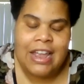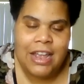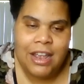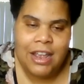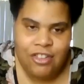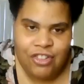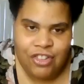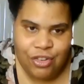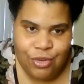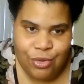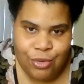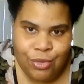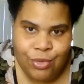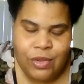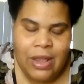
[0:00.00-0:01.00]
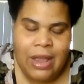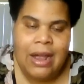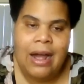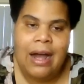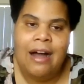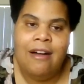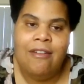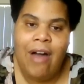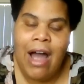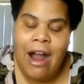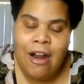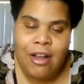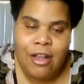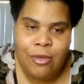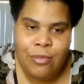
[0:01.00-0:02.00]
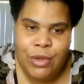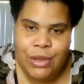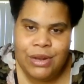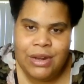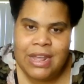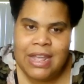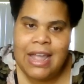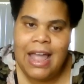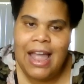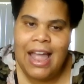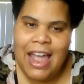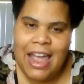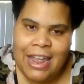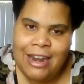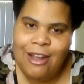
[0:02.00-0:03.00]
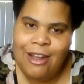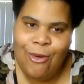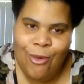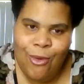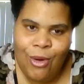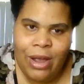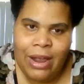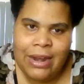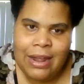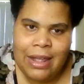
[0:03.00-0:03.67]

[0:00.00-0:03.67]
issues of our community head on.